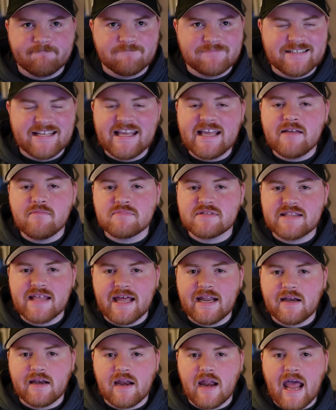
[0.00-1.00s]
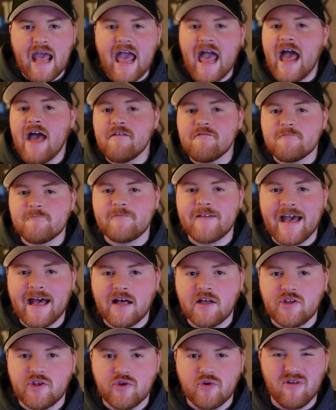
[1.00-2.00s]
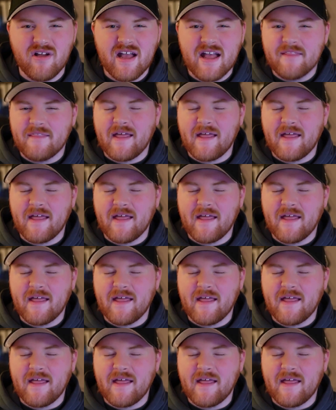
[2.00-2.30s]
teams that have value